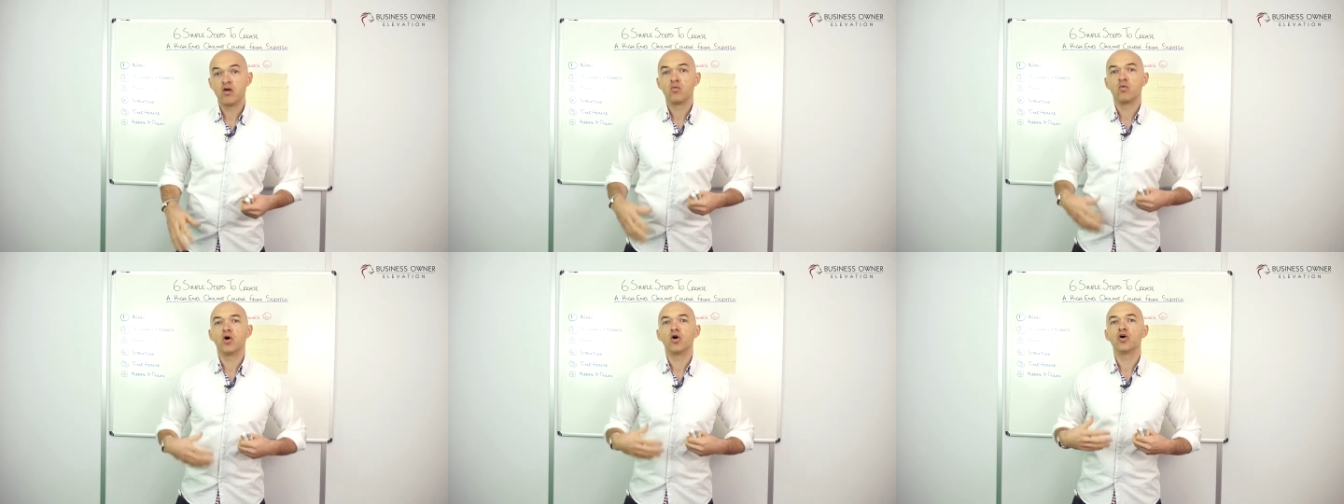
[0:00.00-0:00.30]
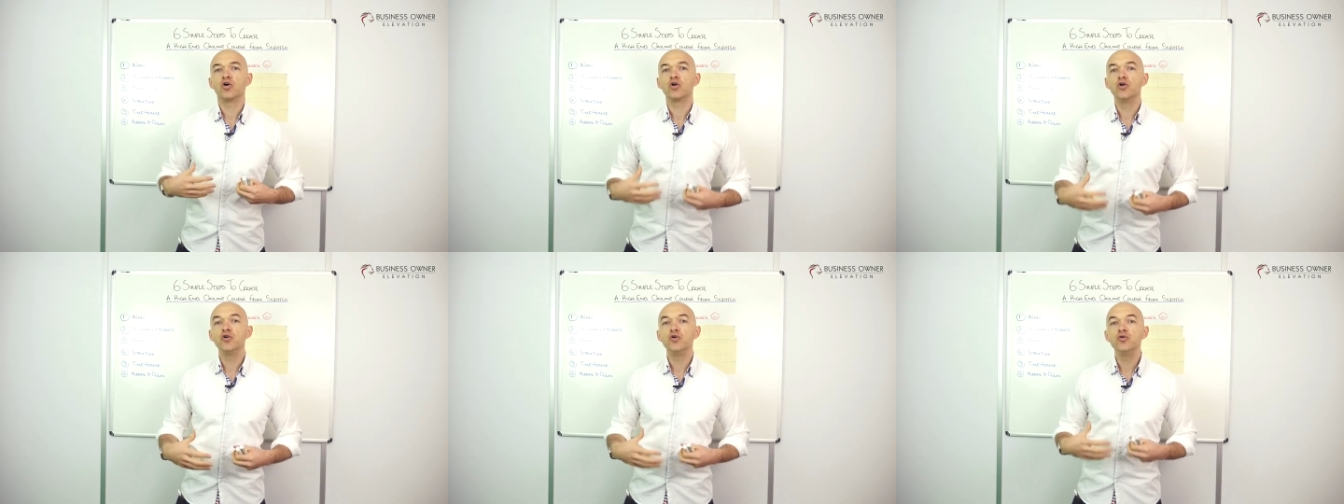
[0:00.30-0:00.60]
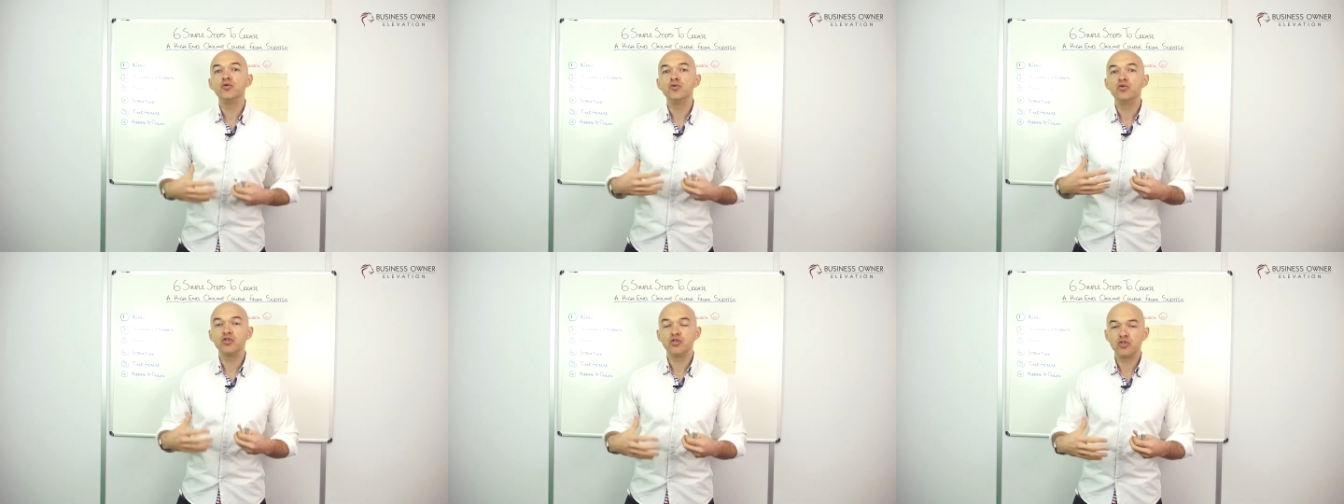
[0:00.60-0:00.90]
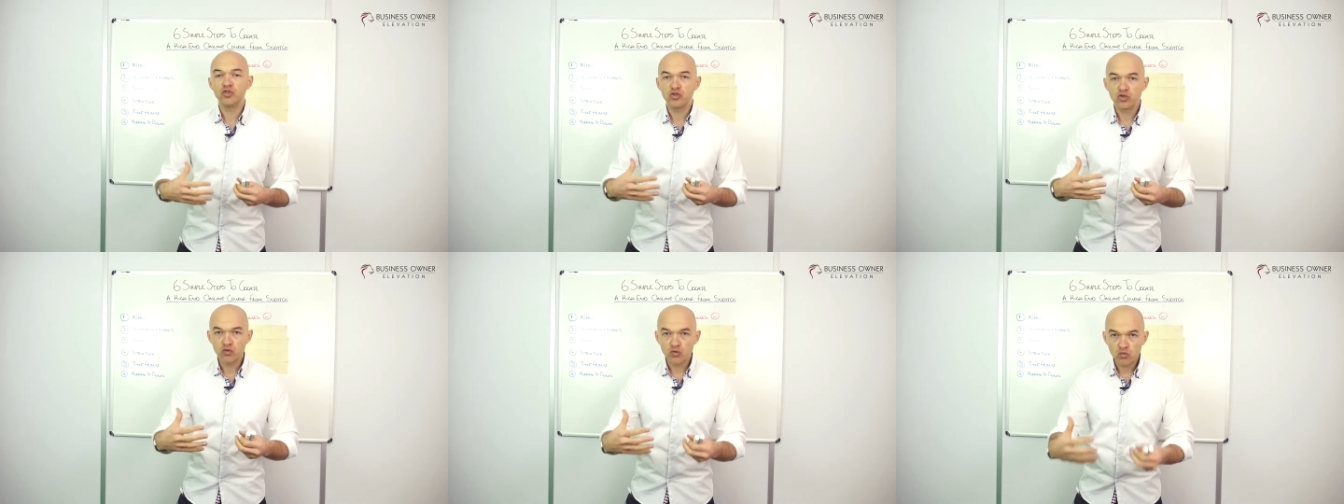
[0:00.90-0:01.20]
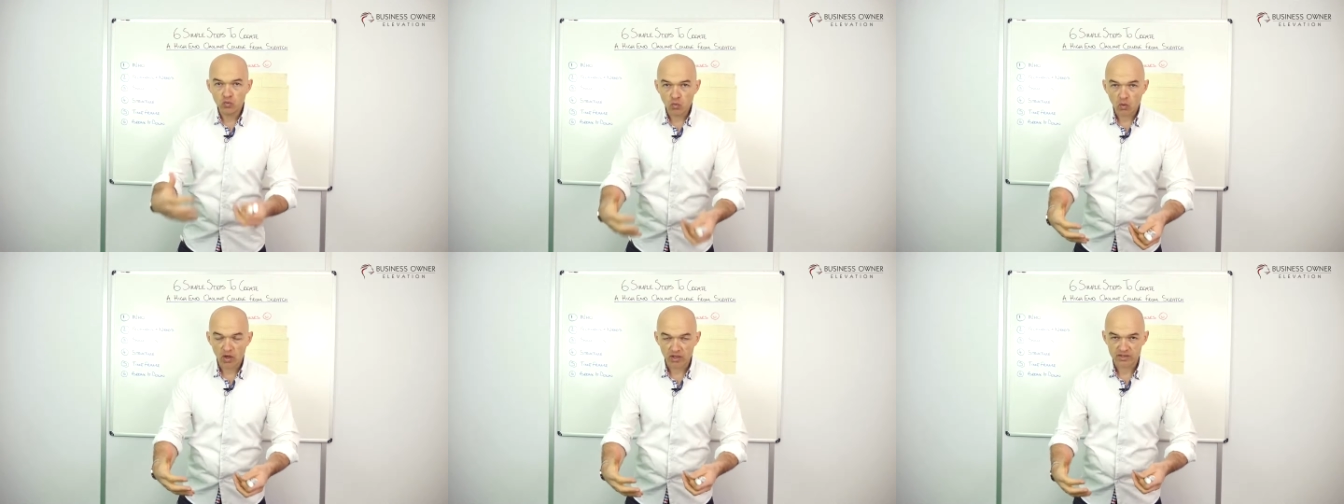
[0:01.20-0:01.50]
well, who do you
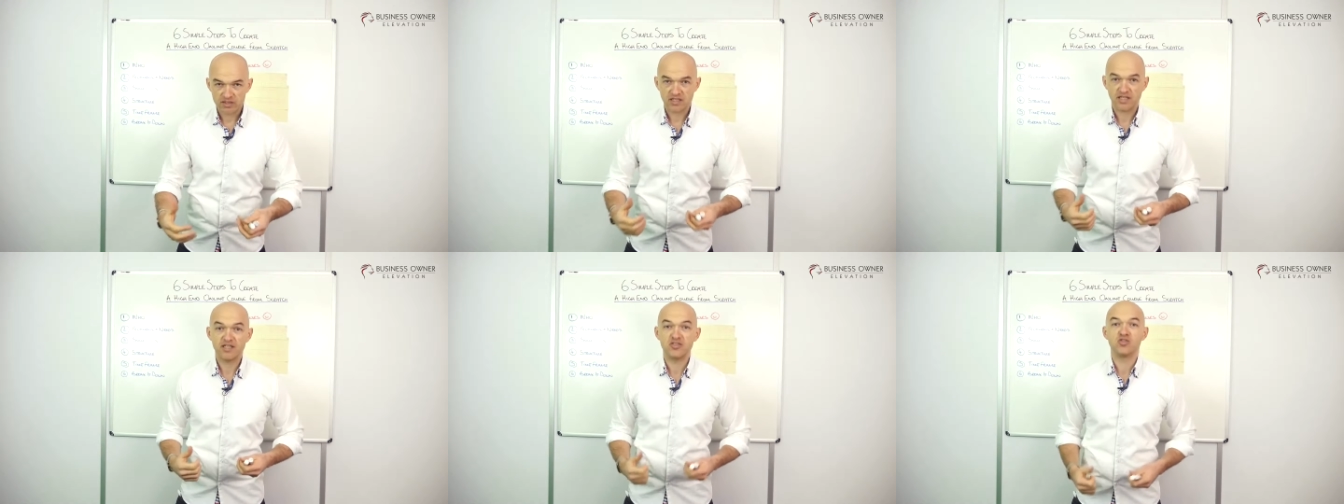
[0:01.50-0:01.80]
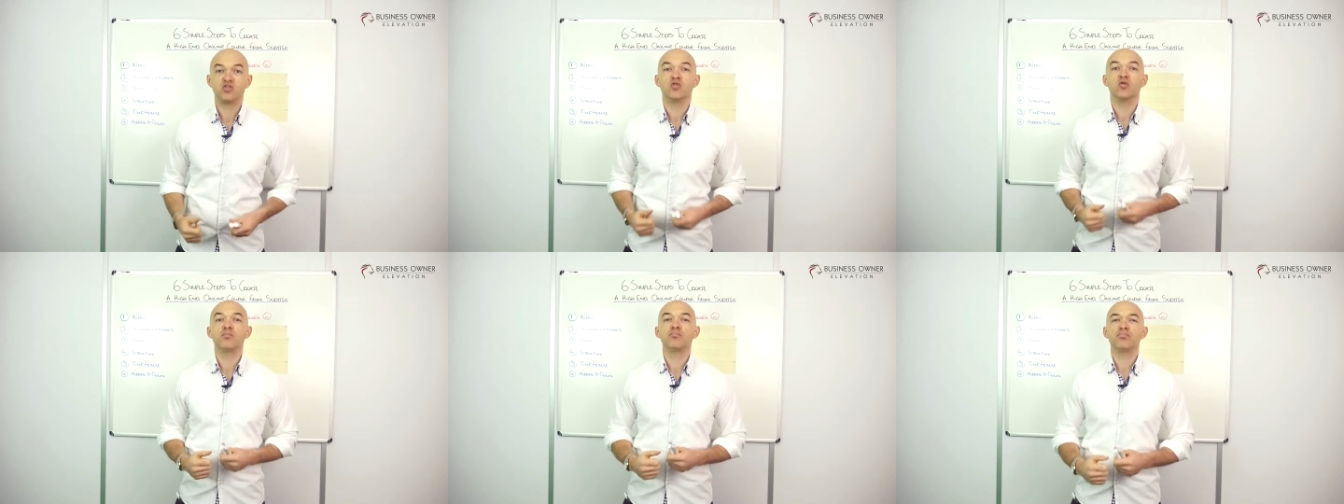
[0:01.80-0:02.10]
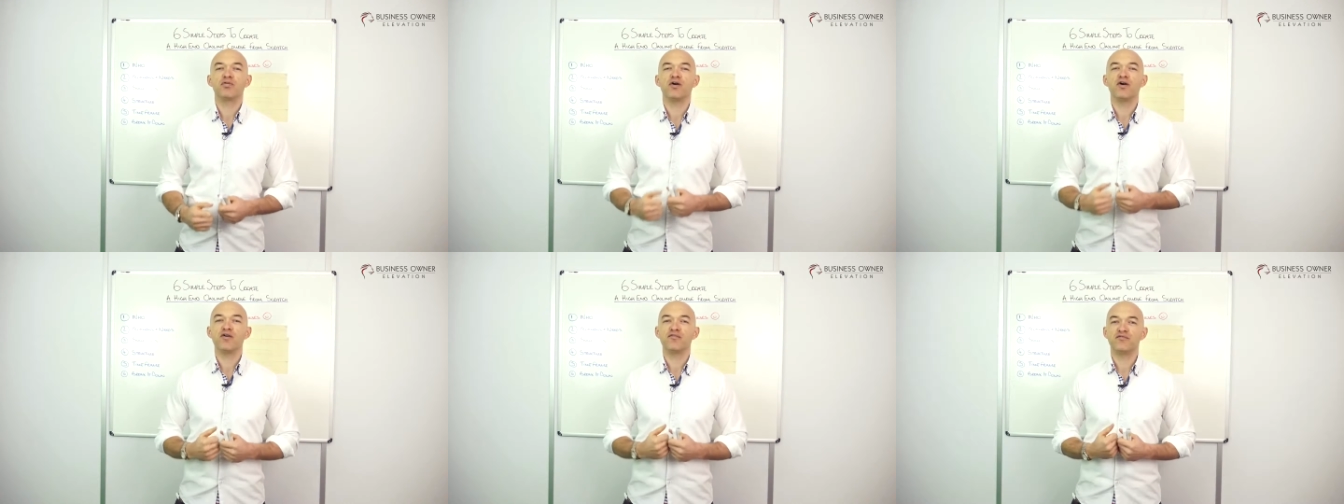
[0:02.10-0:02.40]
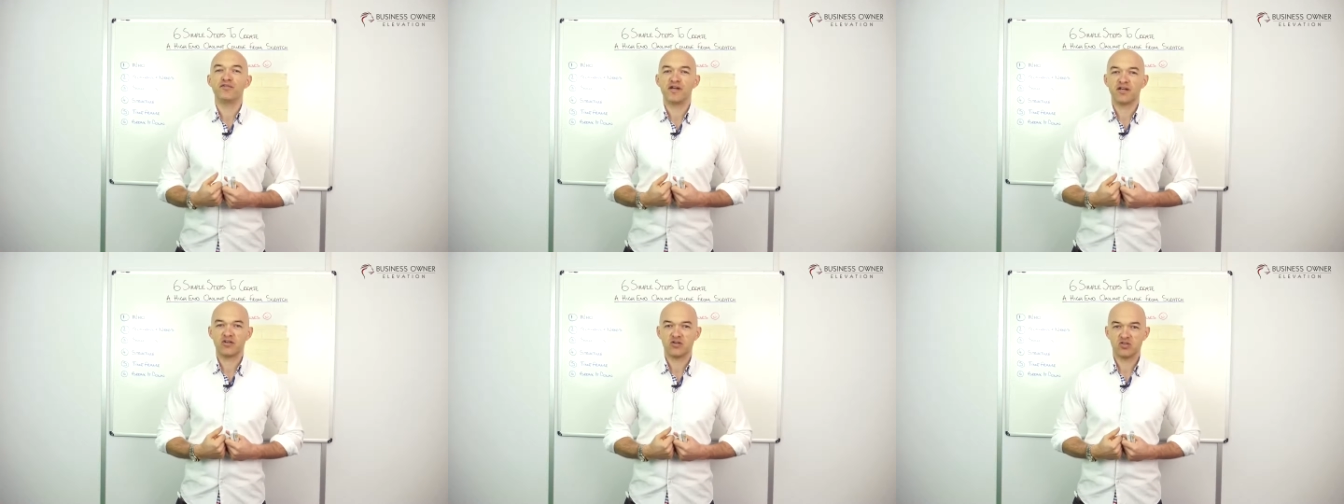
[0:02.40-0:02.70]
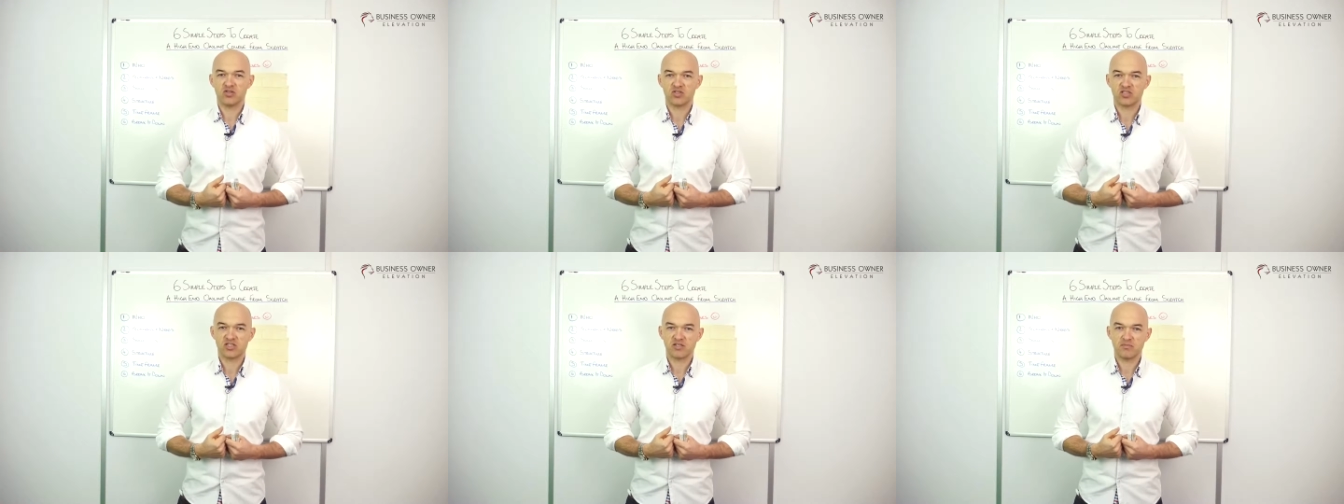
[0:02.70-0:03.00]
want as your perfect
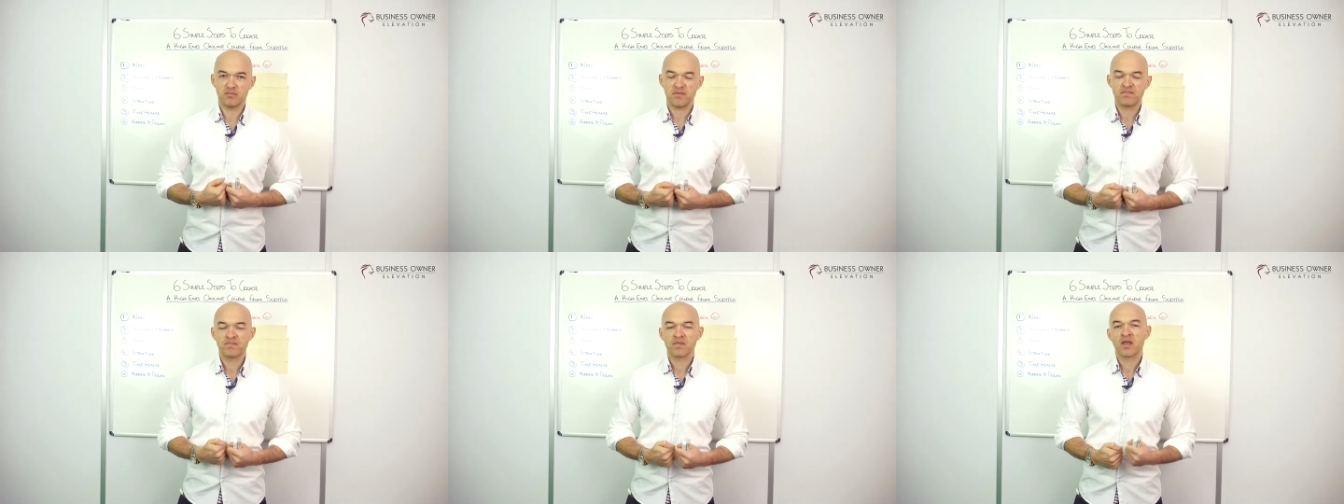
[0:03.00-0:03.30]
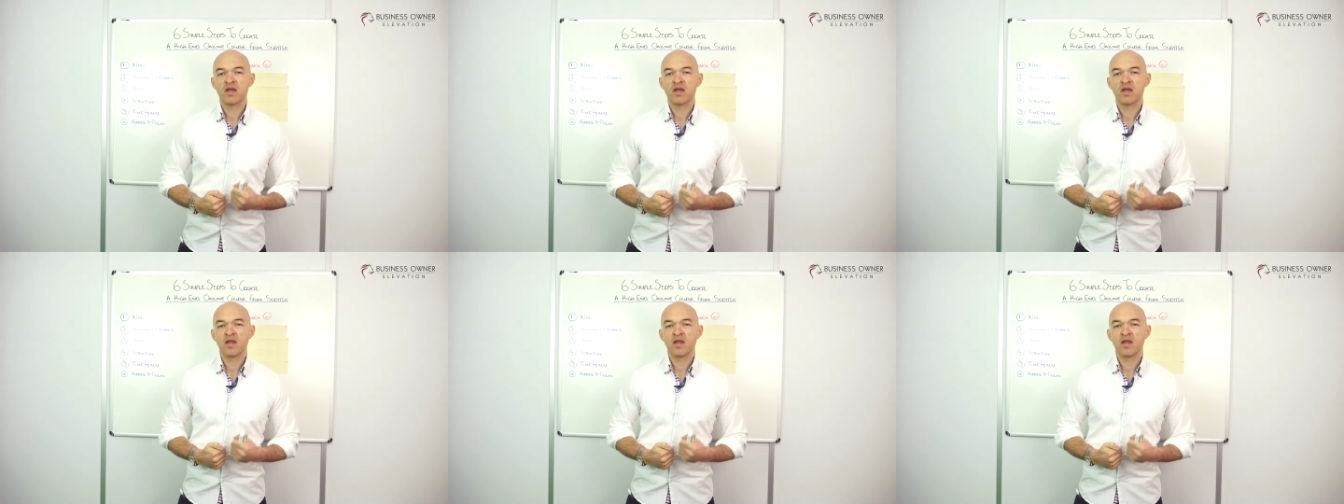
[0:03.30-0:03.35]
customer?